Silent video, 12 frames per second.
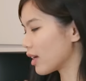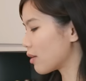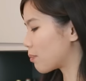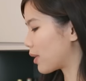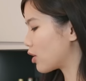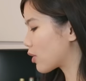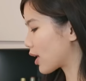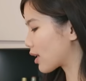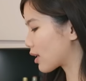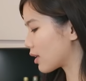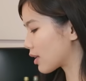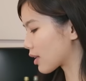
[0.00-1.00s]
yet, but you can
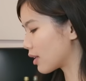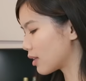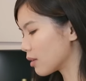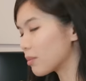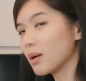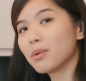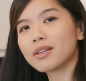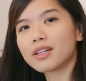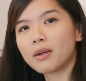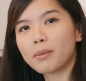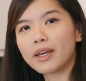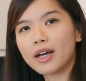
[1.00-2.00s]
see there's little bubbles
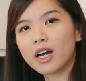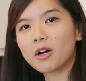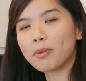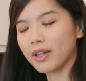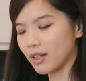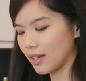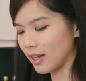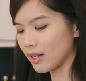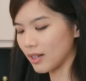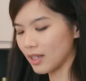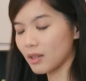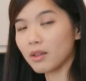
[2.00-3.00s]
coming up, and
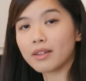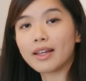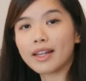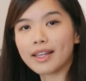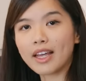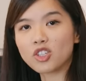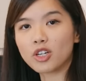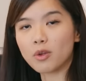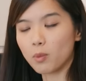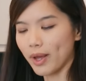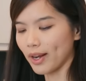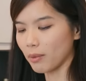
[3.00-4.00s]
then that is actually
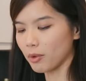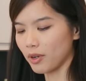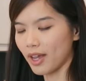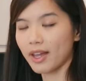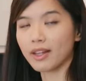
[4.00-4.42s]
when I'm going to